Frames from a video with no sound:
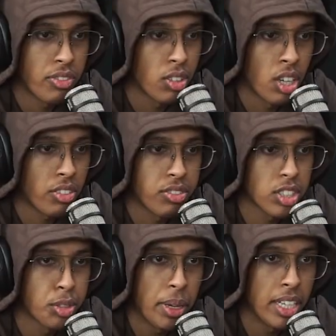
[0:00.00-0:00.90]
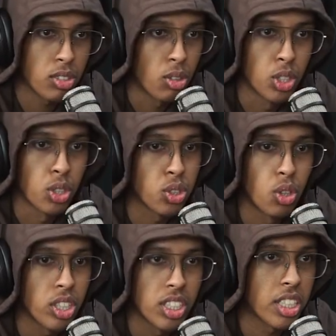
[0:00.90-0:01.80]
have enough space, or your
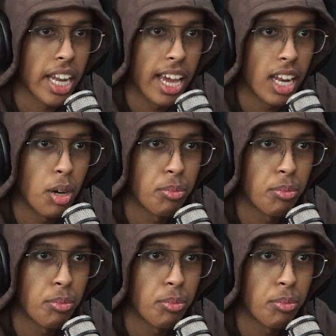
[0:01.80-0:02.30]
story doesn't add up,